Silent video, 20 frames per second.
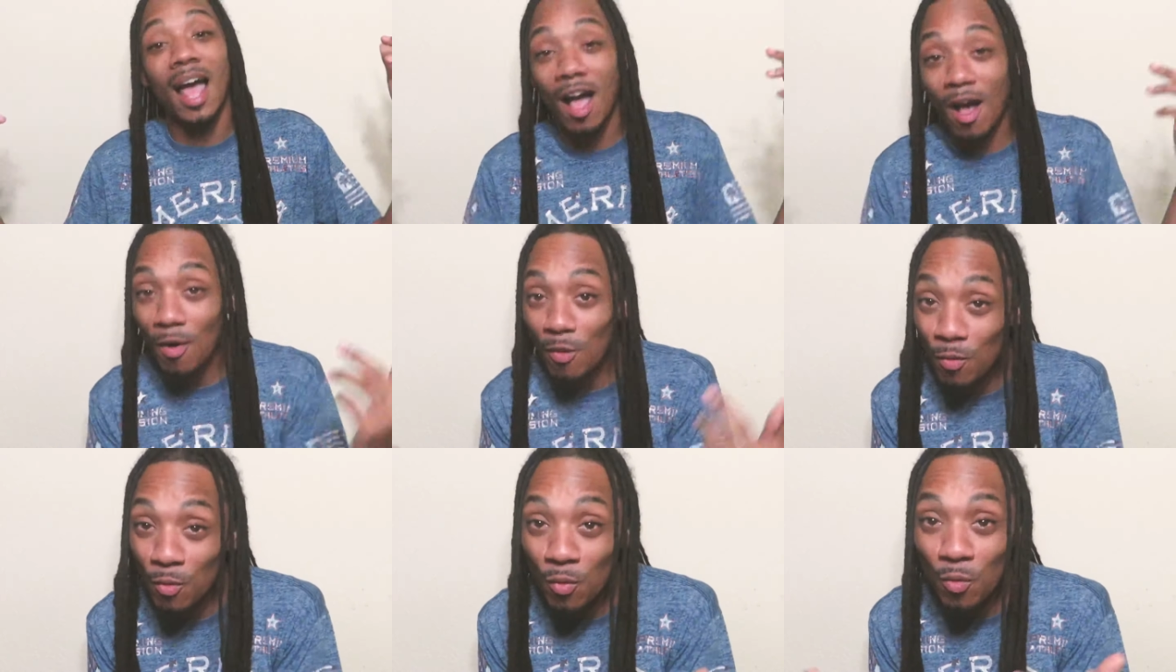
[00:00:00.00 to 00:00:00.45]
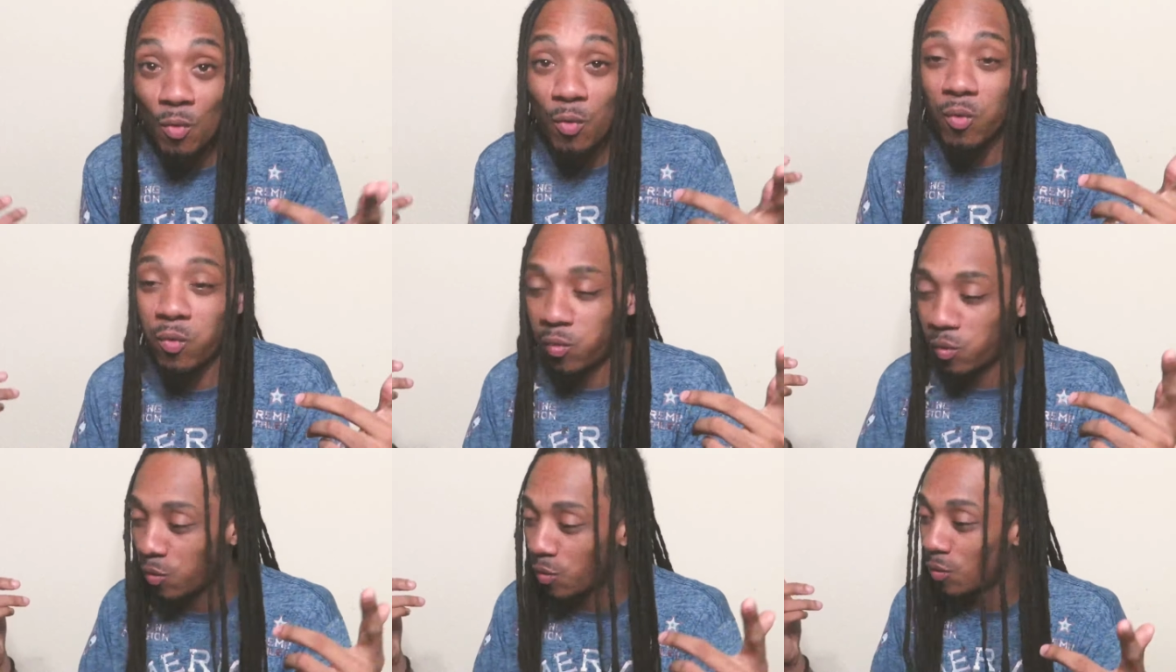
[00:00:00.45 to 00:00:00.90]

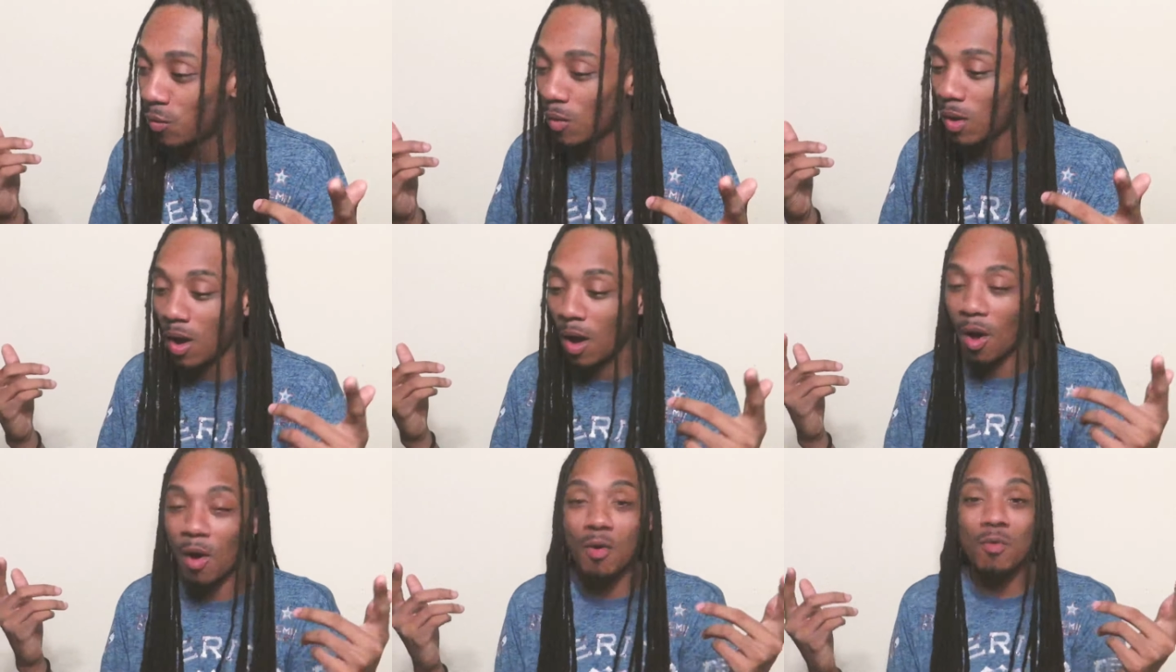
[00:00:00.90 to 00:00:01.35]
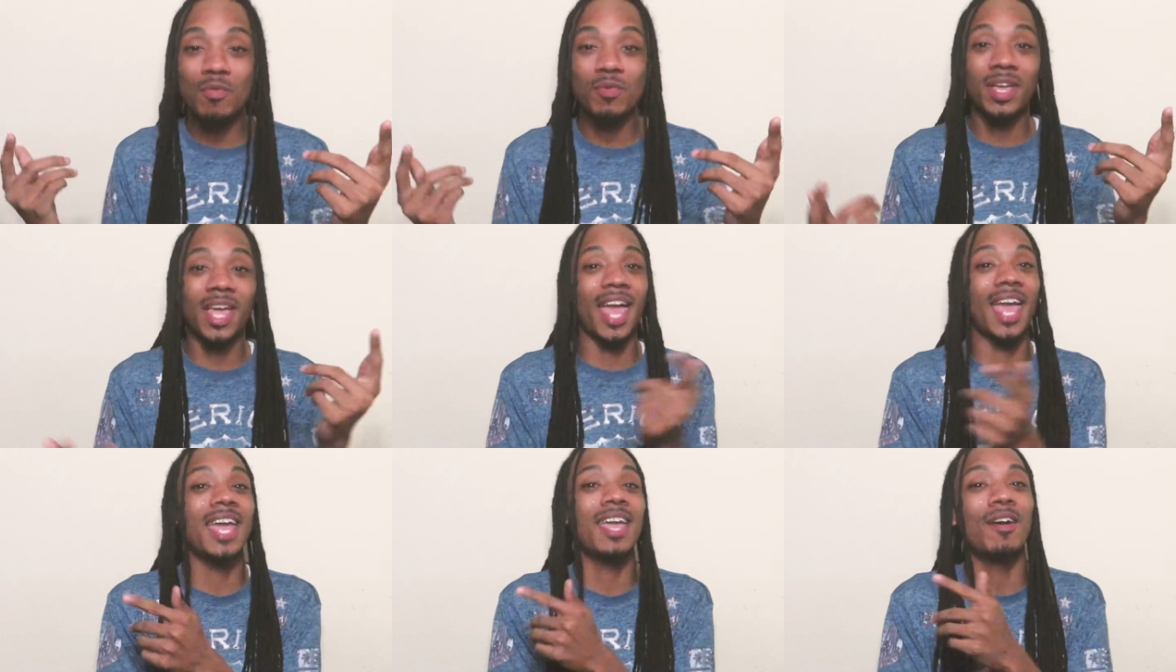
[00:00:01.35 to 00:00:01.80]
Oh,
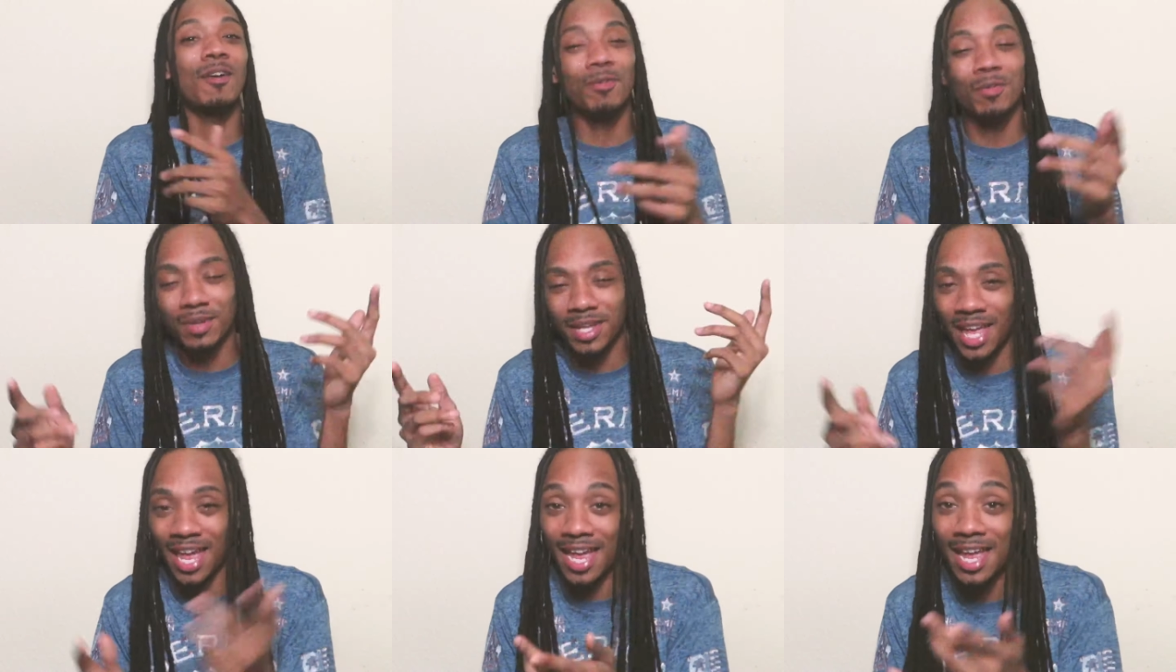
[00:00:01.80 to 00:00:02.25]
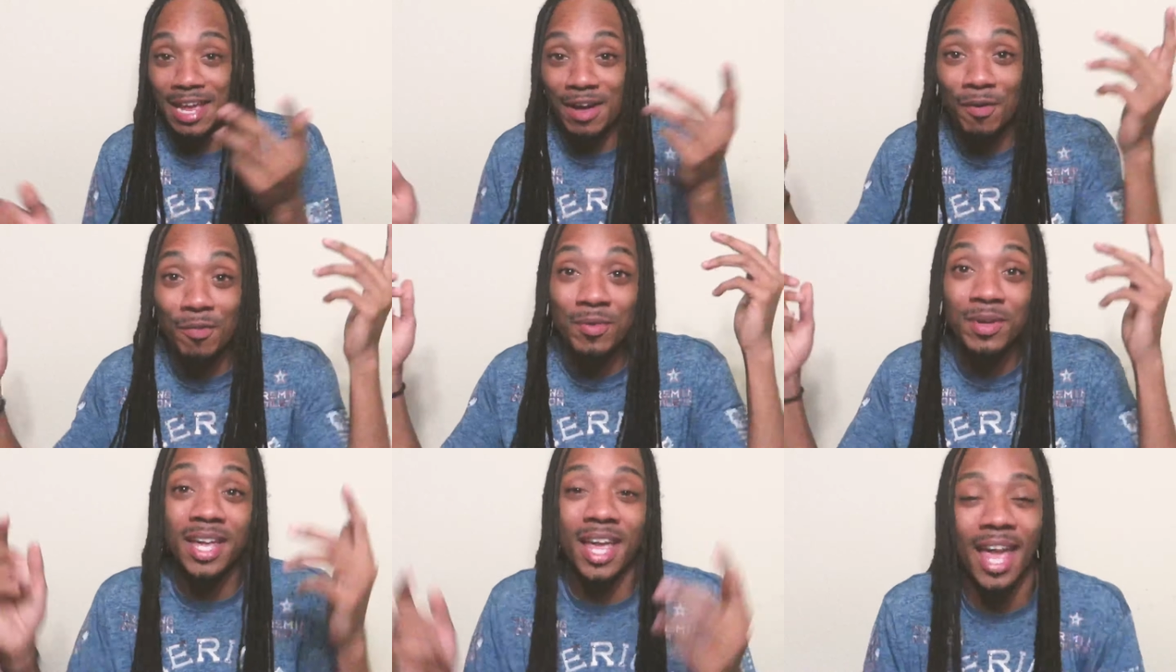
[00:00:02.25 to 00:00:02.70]
okay, okay,
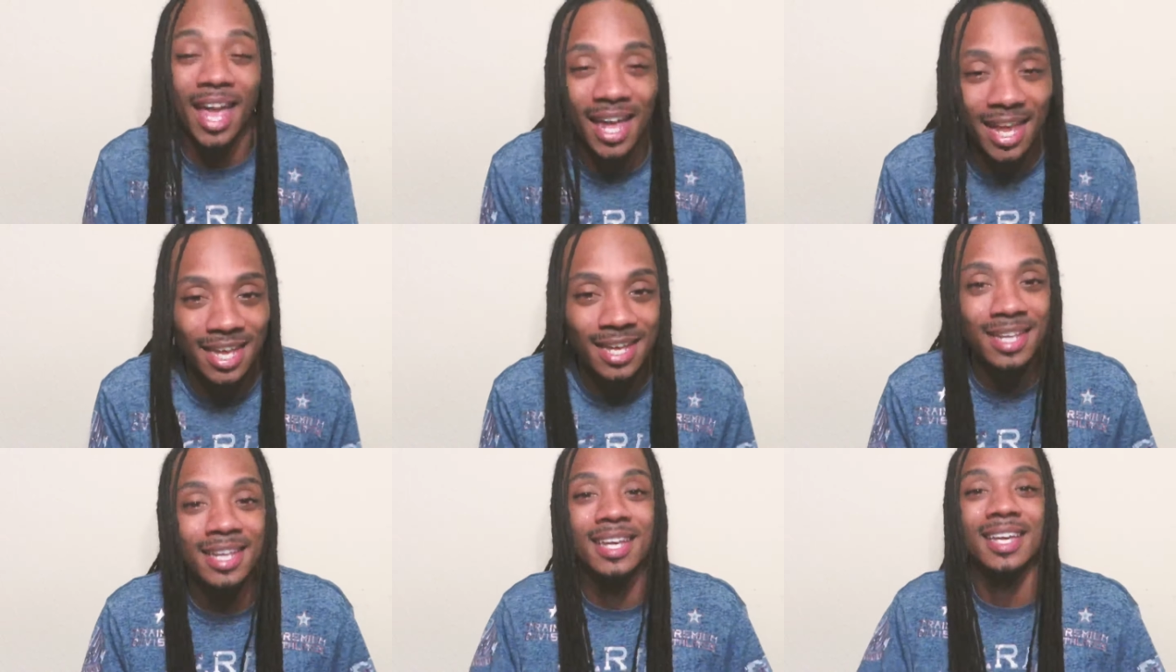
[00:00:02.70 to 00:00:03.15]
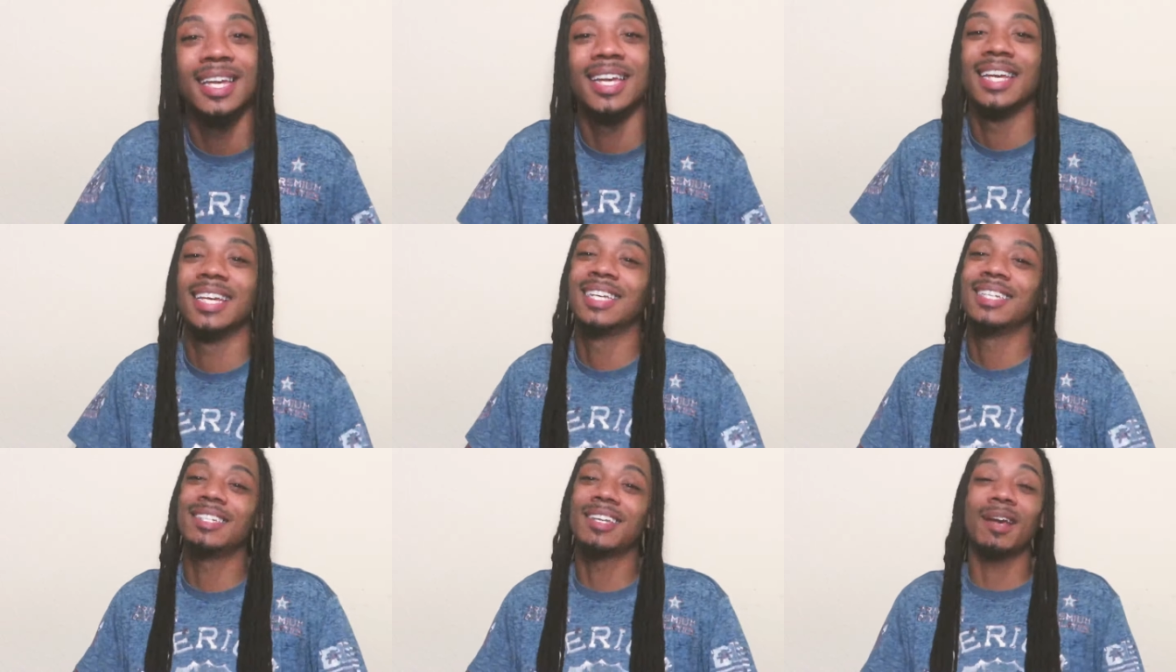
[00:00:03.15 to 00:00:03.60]
okay. You
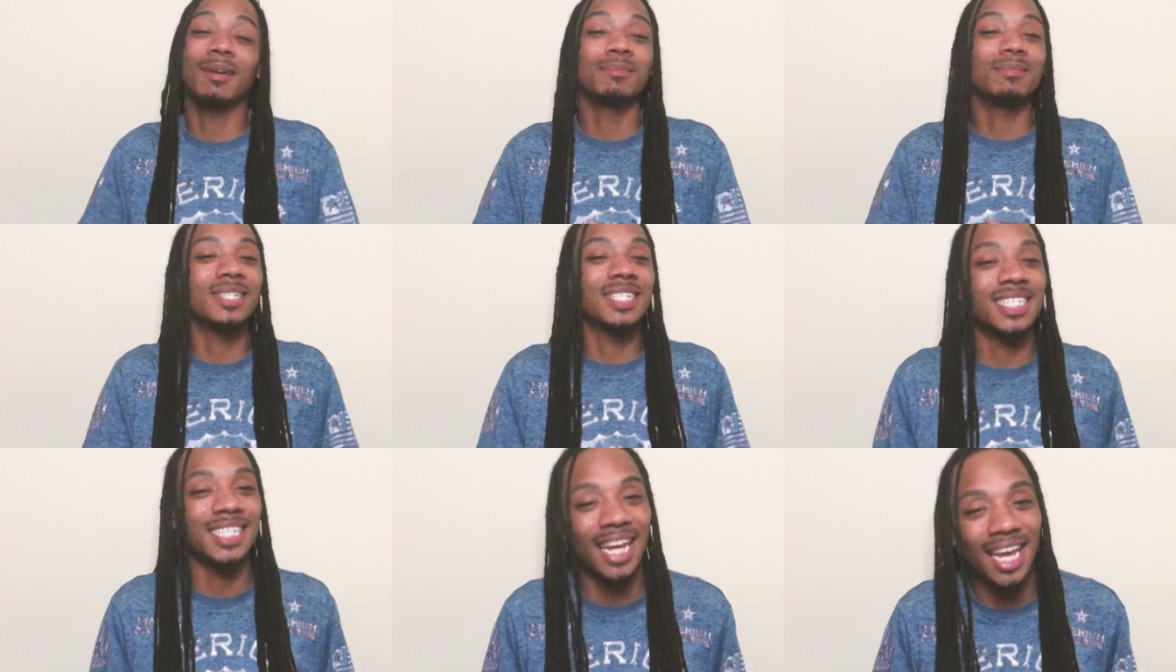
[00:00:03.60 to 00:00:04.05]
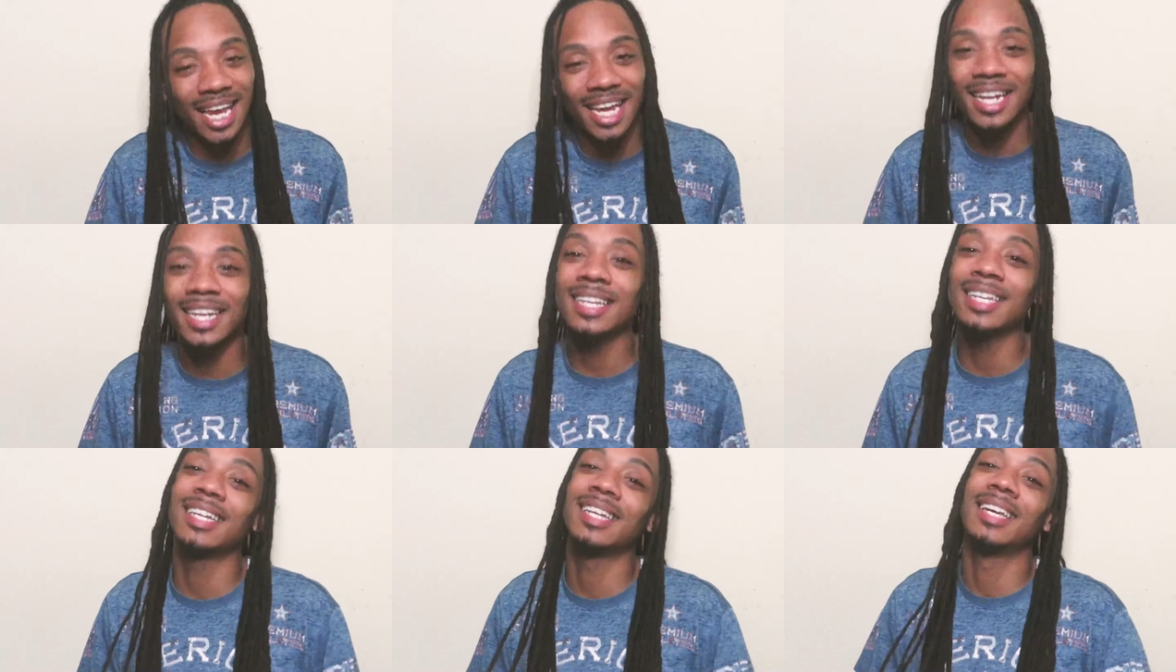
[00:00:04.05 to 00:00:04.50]
know what I'm
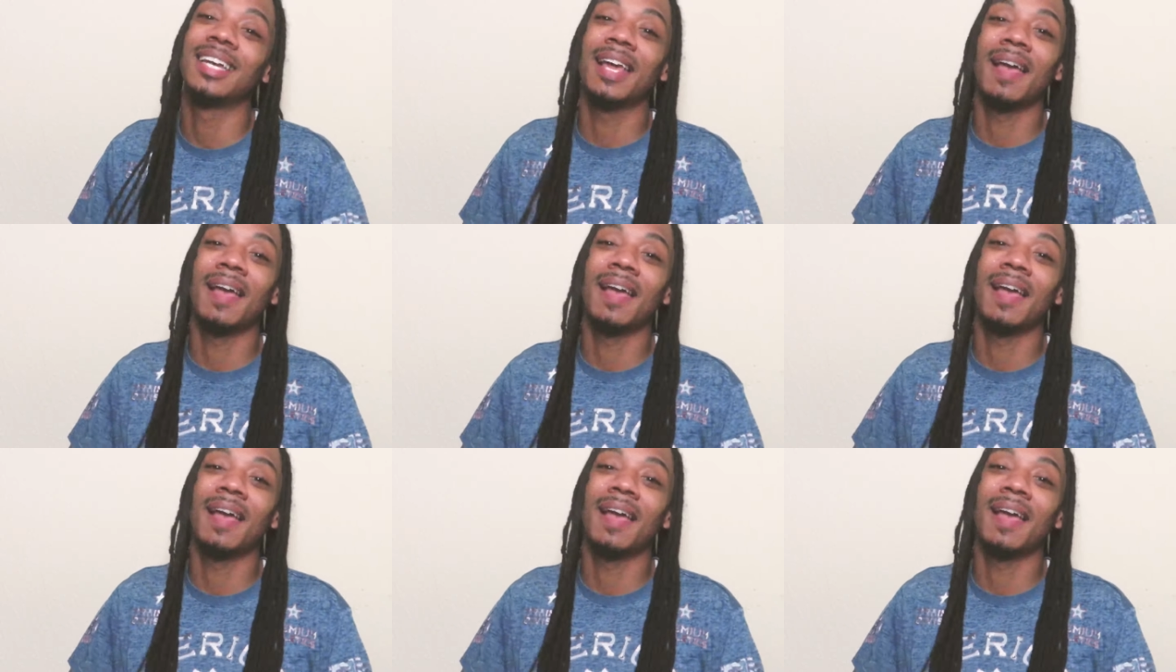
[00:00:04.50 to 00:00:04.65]
saying?